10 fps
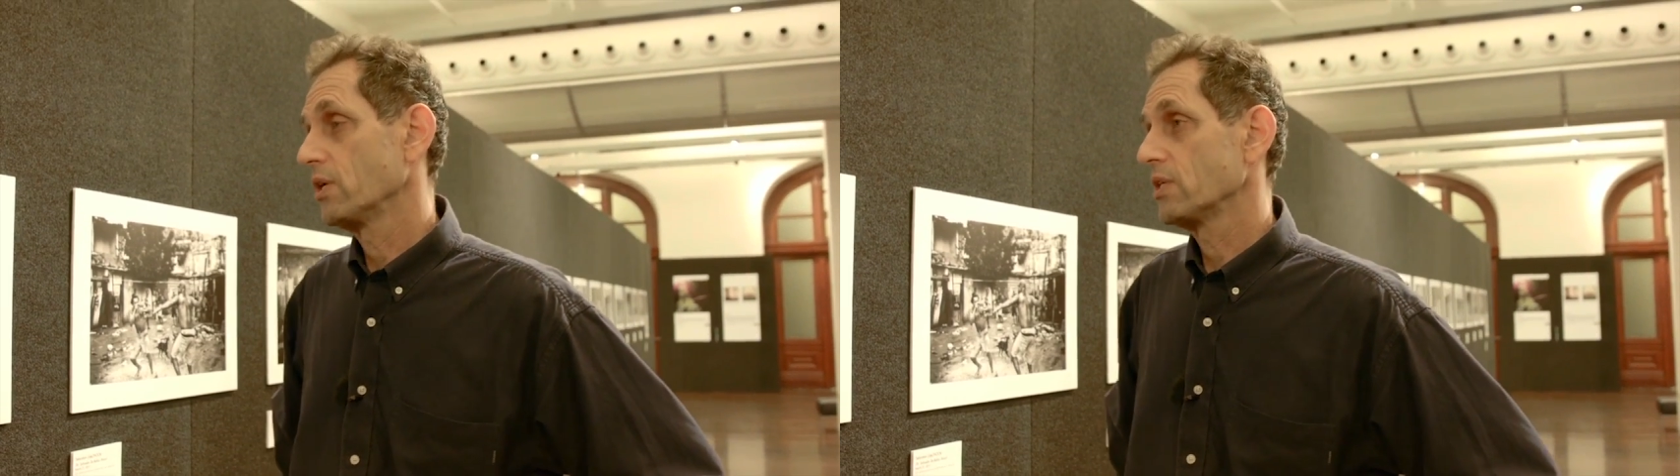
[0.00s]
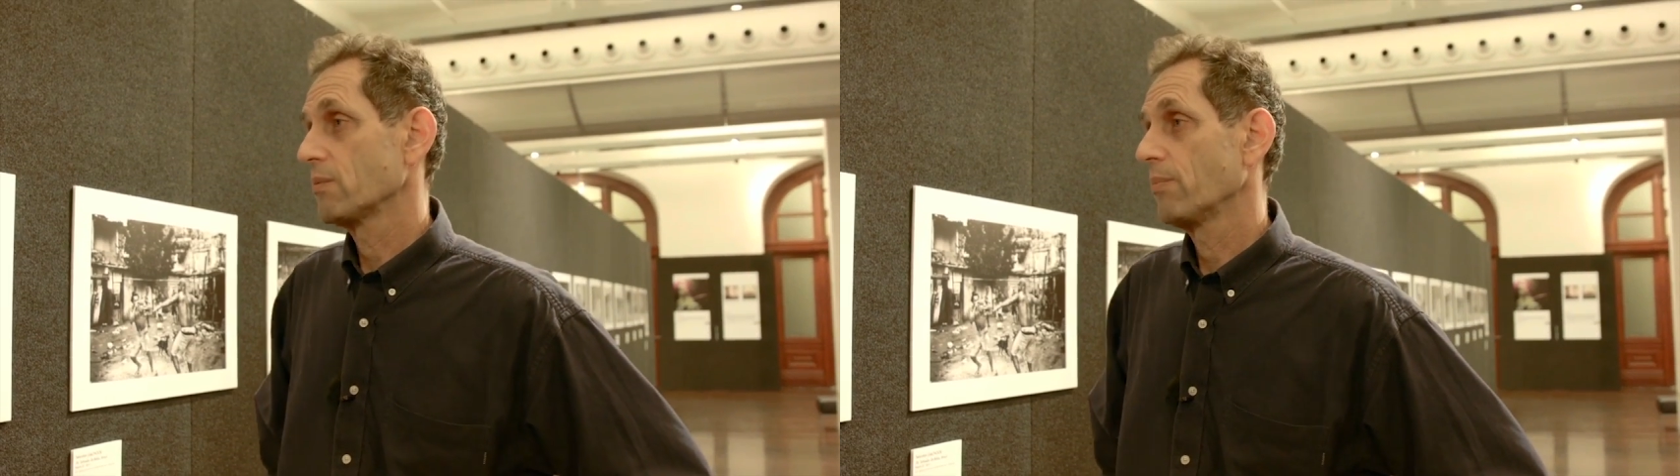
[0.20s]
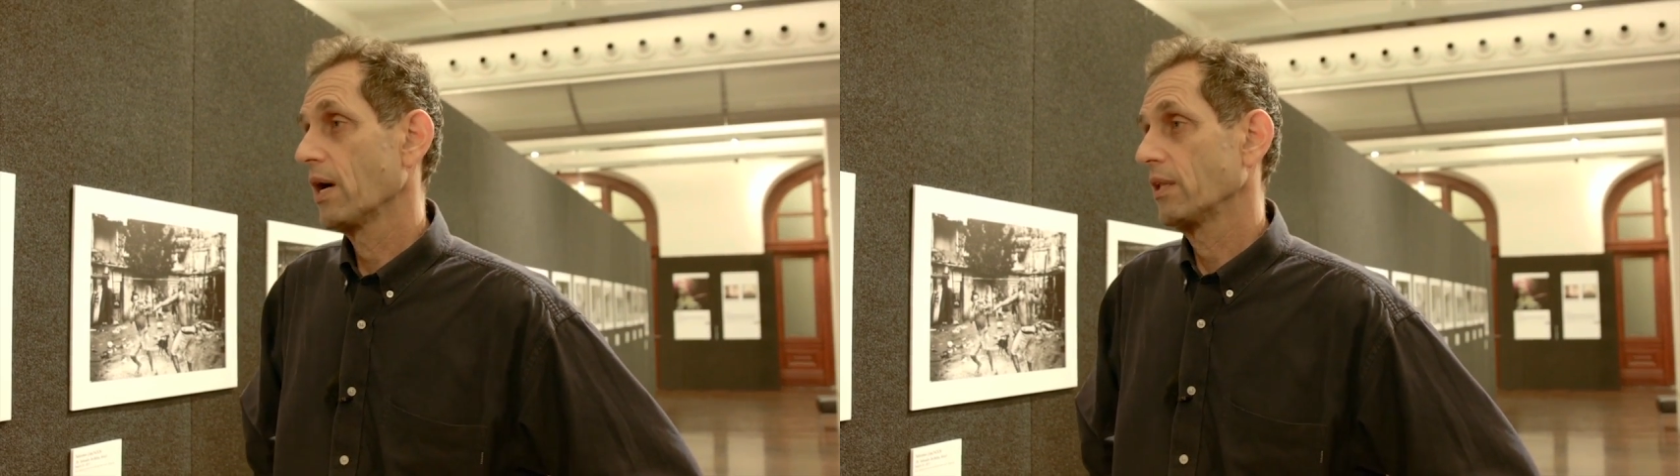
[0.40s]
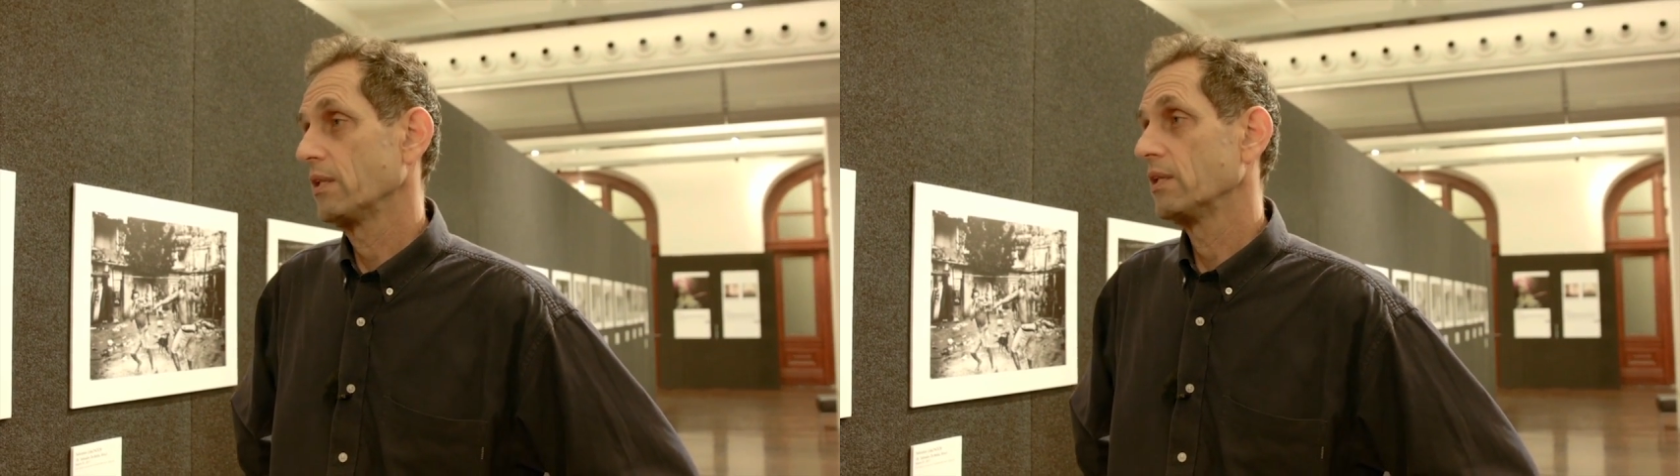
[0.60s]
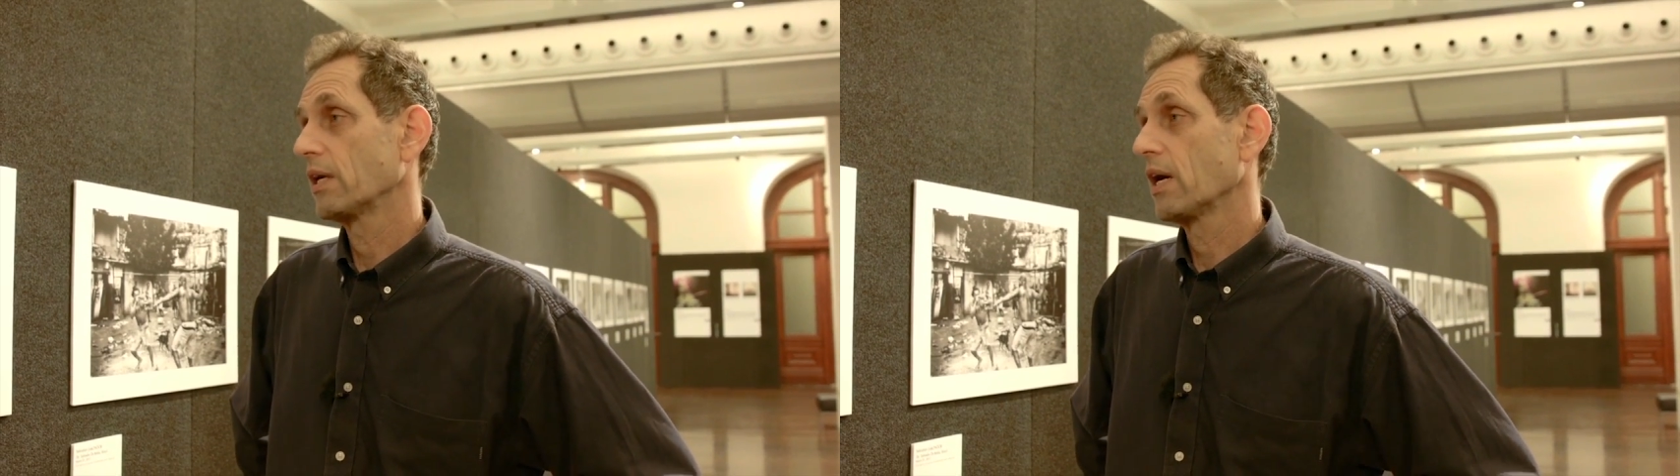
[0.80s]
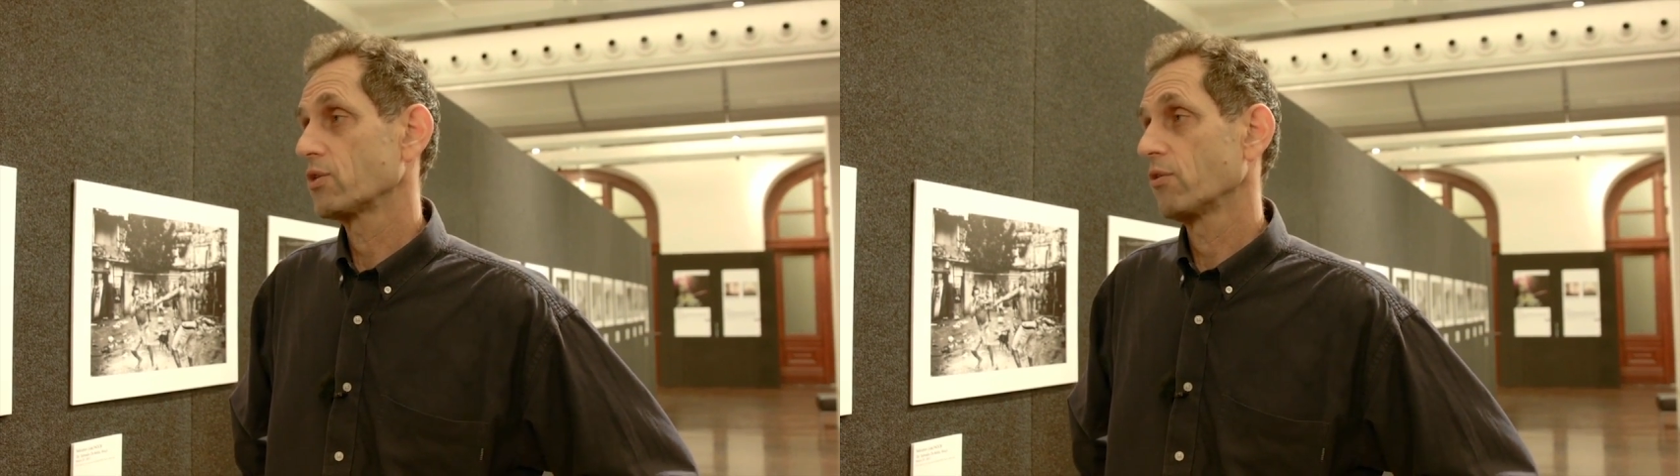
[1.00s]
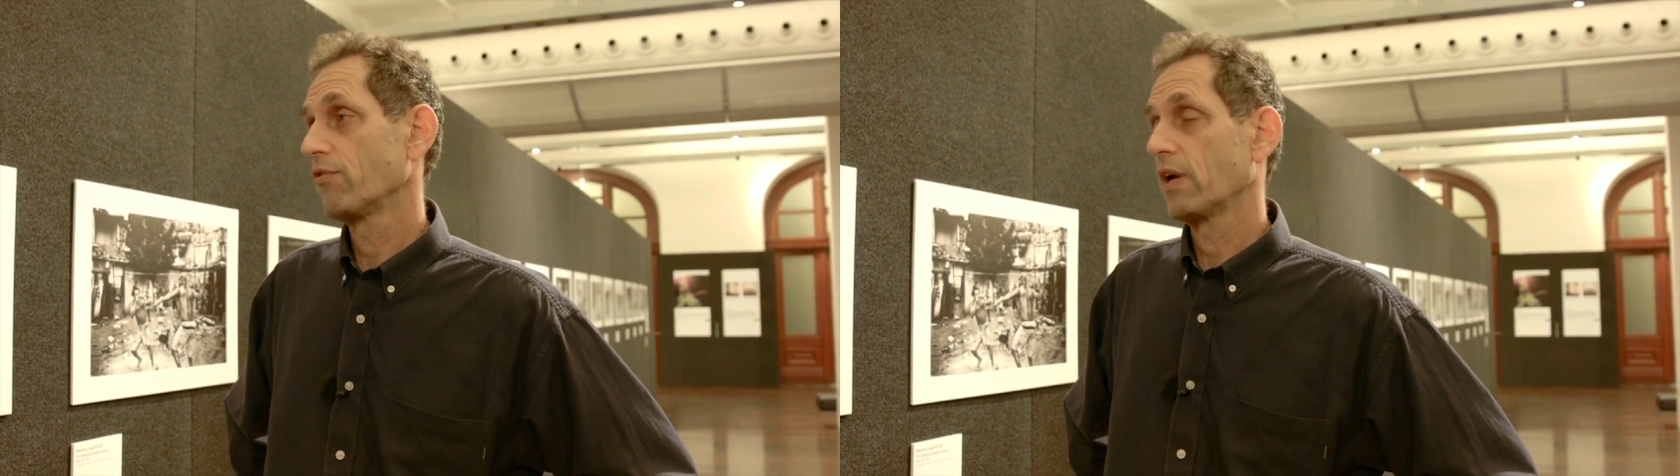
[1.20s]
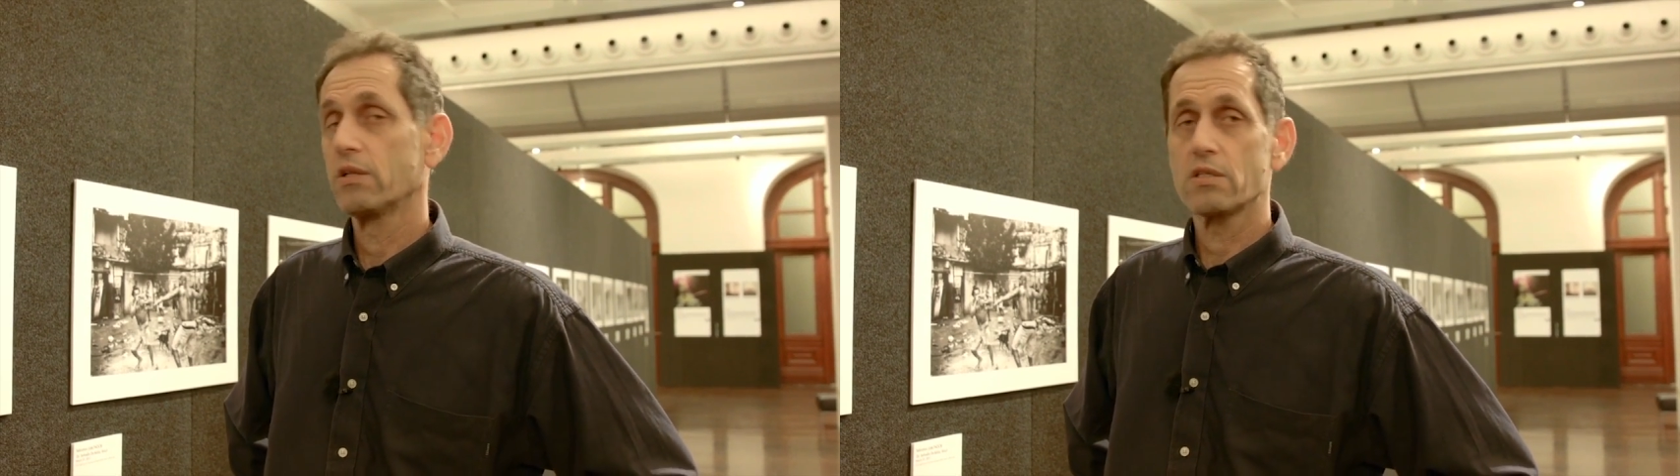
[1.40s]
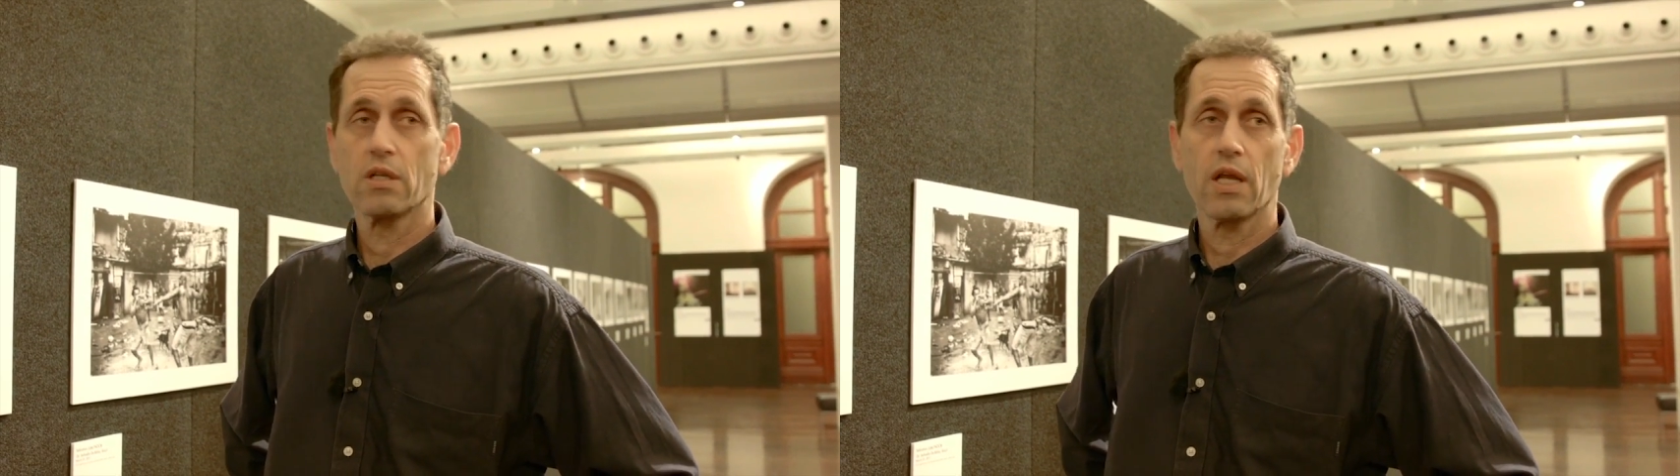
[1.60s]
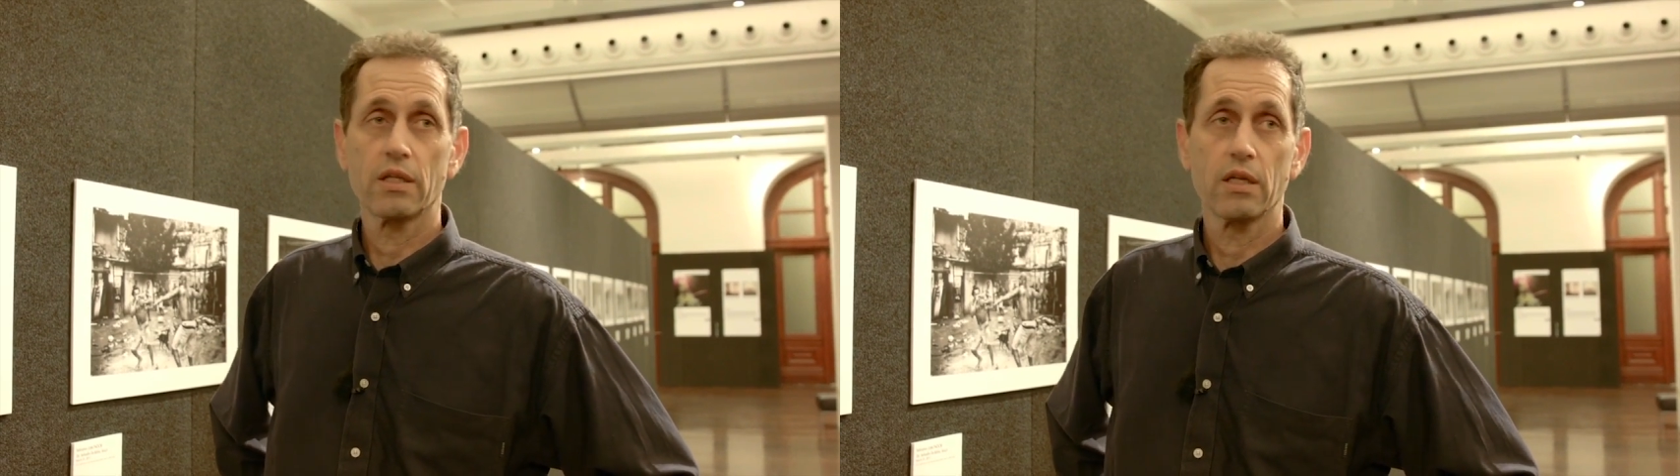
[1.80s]
is about the culture of violence
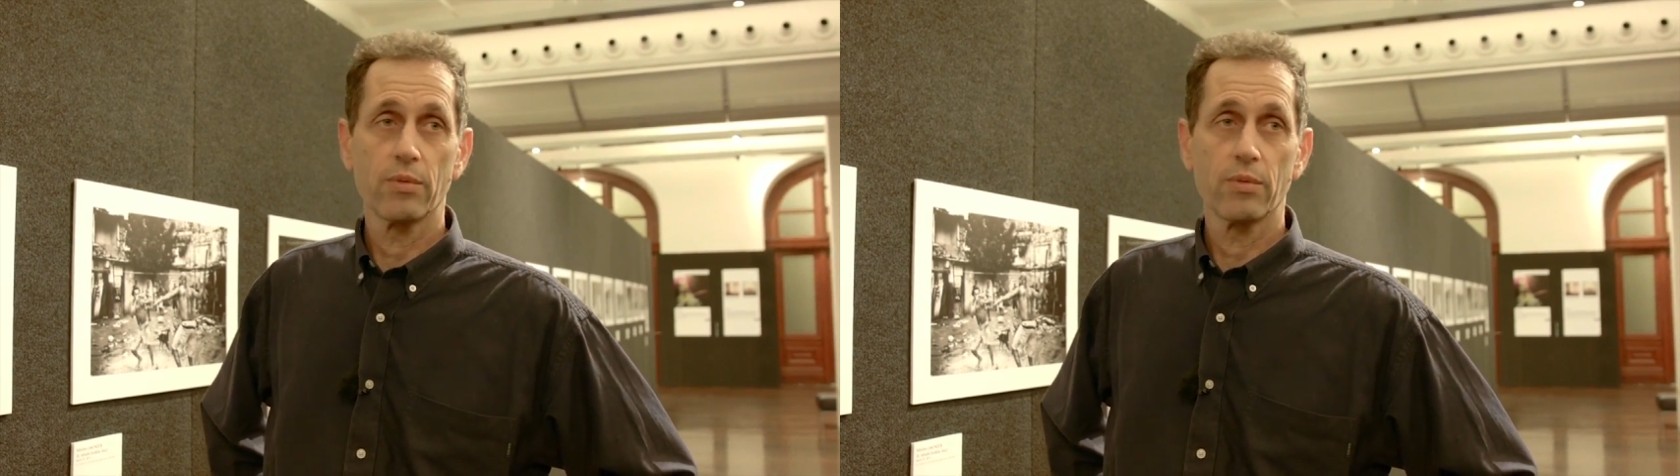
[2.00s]
in Latin